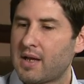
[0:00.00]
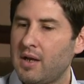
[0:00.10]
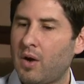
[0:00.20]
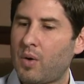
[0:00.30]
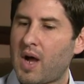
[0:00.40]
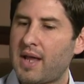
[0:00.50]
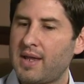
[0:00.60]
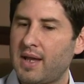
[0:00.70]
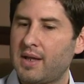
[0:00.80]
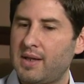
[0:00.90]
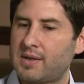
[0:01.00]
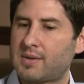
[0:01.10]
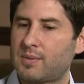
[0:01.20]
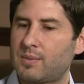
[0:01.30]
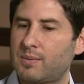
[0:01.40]
you know, I think in
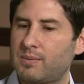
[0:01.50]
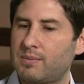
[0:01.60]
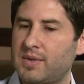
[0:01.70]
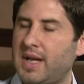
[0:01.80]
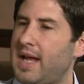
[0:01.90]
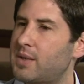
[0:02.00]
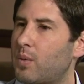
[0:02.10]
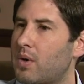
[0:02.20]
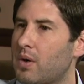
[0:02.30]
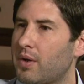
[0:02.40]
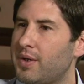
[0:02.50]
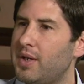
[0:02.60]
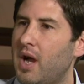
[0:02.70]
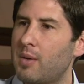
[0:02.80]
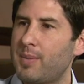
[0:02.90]
this today's world,
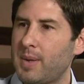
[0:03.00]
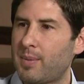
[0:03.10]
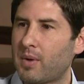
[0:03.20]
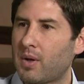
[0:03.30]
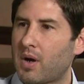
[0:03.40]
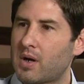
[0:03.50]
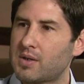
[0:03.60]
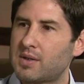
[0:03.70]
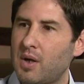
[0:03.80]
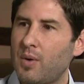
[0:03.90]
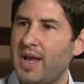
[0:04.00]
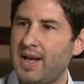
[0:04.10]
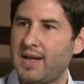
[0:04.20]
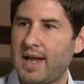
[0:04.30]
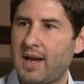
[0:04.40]
young people are so
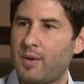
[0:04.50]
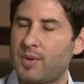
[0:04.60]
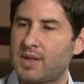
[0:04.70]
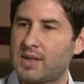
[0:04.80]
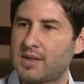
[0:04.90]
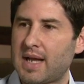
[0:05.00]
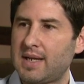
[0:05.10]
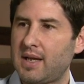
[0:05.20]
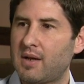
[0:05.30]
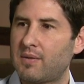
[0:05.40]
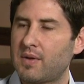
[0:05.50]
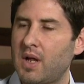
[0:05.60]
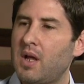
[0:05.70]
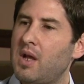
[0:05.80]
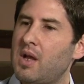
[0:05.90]
inundated with this idea of
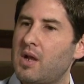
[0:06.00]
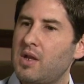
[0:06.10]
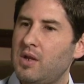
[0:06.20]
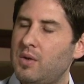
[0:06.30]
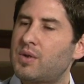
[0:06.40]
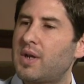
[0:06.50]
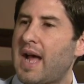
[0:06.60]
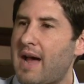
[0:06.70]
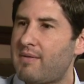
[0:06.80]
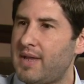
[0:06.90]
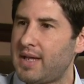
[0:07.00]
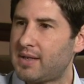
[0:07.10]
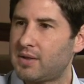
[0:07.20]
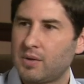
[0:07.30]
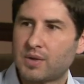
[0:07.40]
you should have
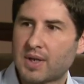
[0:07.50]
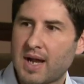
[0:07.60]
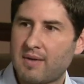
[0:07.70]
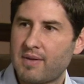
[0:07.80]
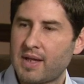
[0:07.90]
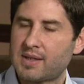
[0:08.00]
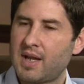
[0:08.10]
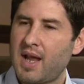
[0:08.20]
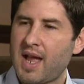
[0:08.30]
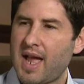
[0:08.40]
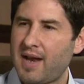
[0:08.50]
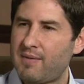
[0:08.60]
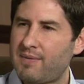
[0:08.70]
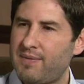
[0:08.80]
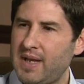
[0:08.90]
this, you should mm-hmm. have this, mm-hmm. and
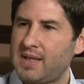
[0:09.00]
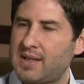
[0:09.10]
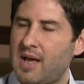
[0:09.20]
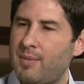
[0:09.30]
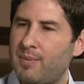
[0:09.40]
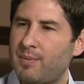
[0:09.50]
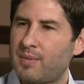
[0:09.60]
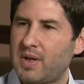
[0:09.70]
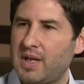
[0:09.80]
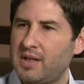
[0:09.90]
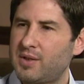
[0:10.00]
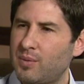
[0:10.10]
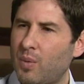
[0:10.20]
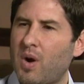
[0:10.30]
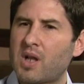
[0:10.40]
it feeds them
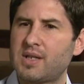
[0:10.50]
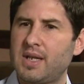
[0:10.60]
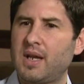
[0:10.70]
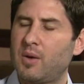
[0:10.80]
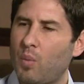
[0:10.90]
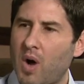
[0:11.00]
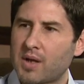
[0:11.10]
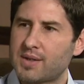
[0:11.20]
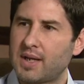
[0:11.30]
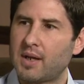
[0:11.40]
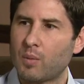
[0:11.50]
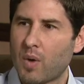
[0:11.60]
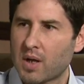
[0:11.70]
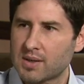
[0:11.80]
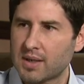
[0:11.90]
into wanting and wanting and
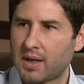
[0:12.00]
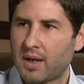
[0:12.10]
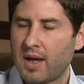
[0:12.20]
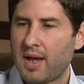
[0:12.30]
wanting.